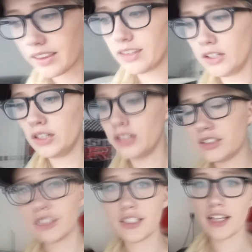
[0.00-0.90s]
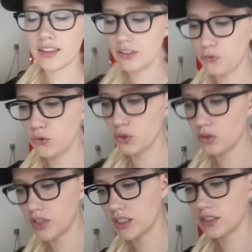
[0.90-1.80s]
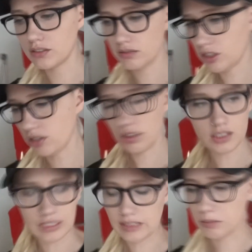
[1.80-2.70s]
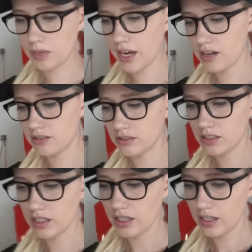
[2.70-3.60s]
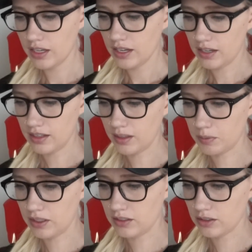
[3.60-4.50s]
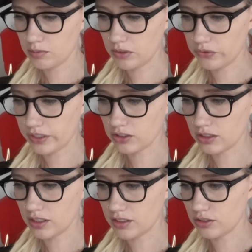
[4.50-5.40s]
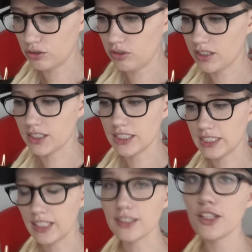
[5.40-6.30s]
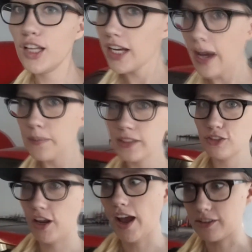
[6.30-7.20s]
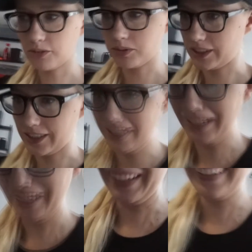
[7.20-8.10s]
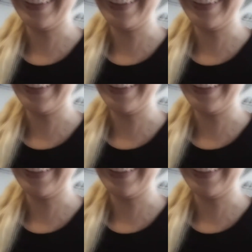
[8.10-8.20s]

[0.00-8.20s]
the fuel, you know, the system out. And let me turn my flashlight on so you guys can see this. Look how much gas was in here.